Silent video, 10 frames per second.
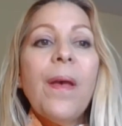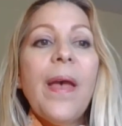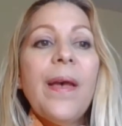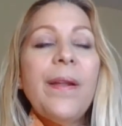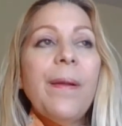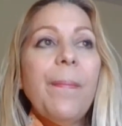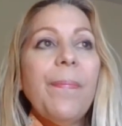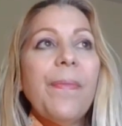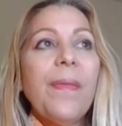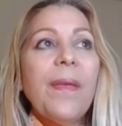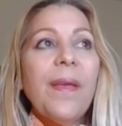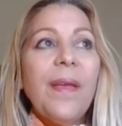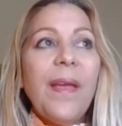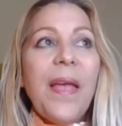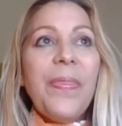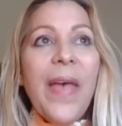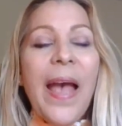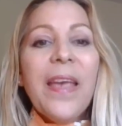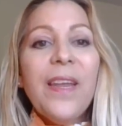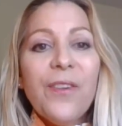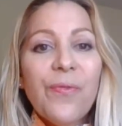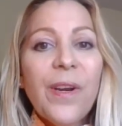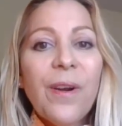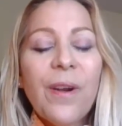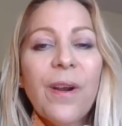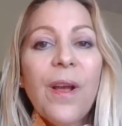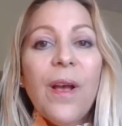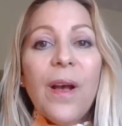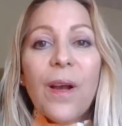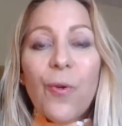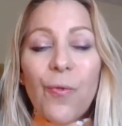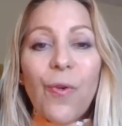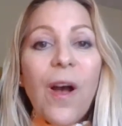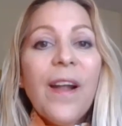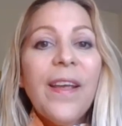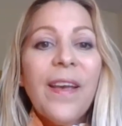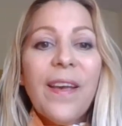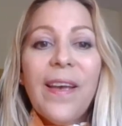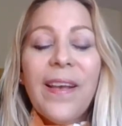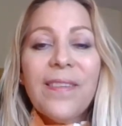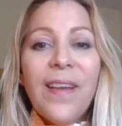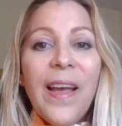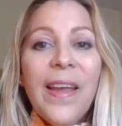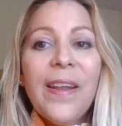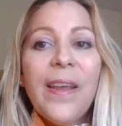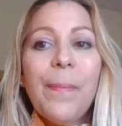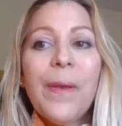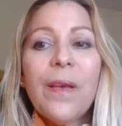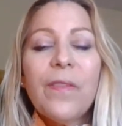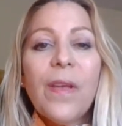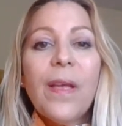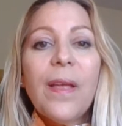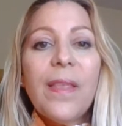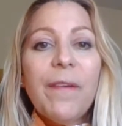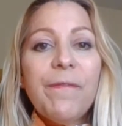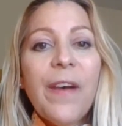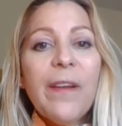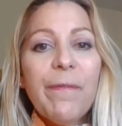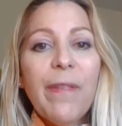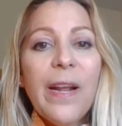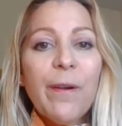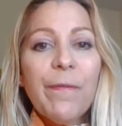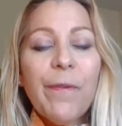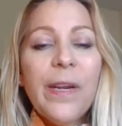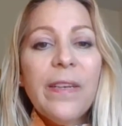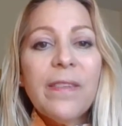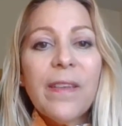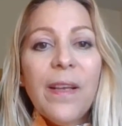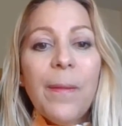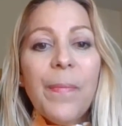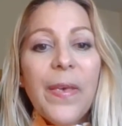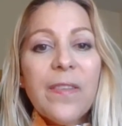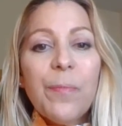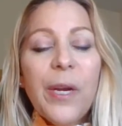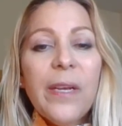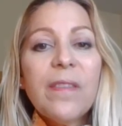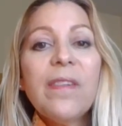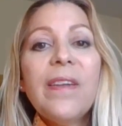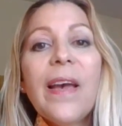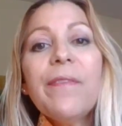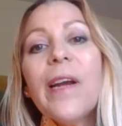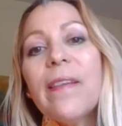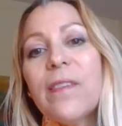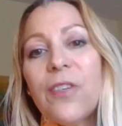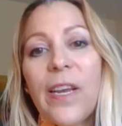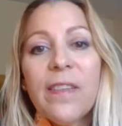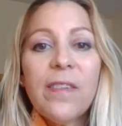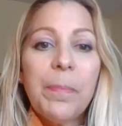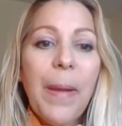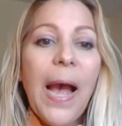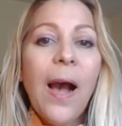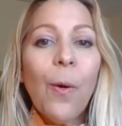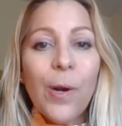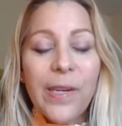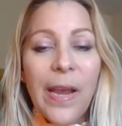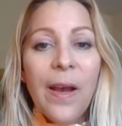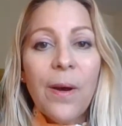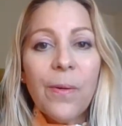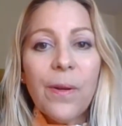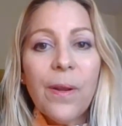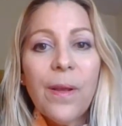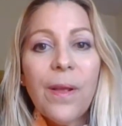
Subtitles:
And that can trigger chronic anxiety, because that fight, flight, or freeze experience never has a chance to power down